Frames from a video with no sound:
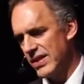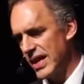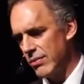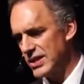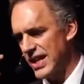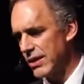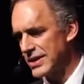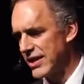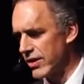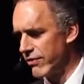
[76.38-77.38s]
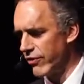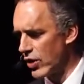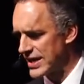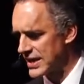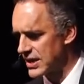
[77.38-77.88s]
it wasn't like I was hearing
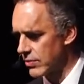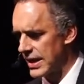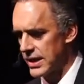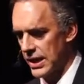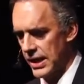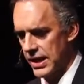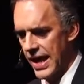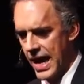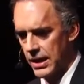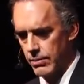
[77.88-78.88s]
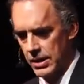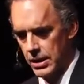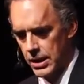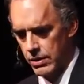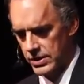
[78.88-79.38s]
voices or anything like that. I mean,
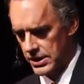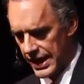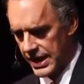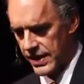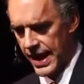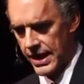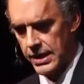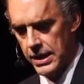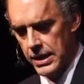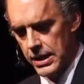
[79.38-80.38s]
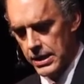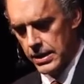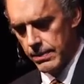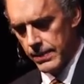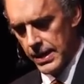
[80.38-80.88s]
it wasn't like that.
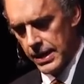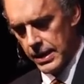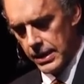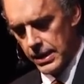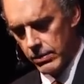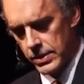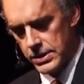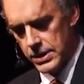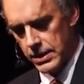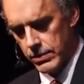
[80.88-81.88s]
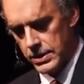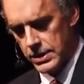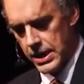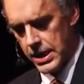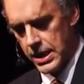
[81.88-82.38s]
It was
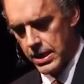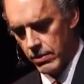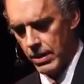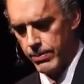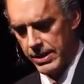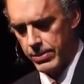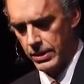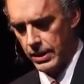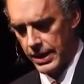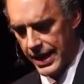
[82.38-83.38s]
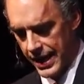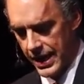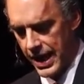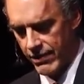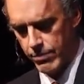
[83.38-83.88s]
well, people
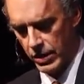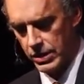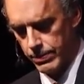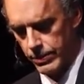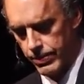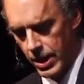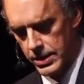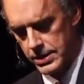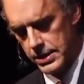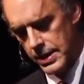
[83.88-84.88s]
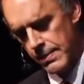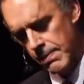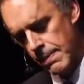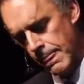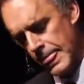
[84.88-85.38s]
have multiple parts.
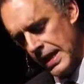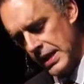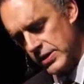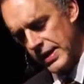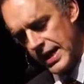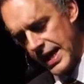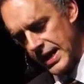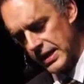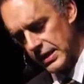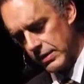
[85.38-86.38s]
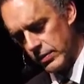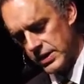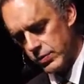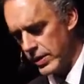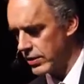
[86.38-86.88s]
So then I had
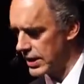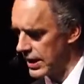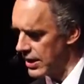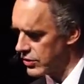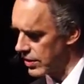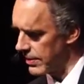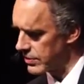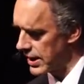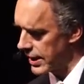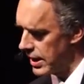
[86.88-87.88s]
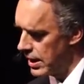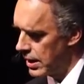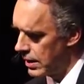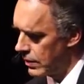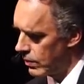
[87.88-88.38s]
this weird conundrum. It was like,
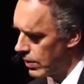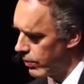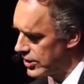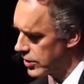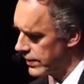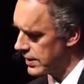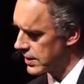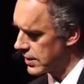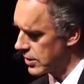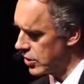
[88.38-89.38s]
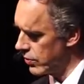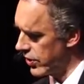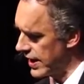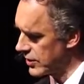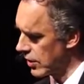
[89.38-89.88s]
well, which of these two
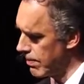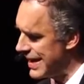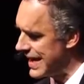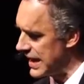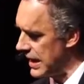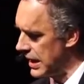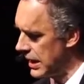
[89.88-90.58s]
things are me?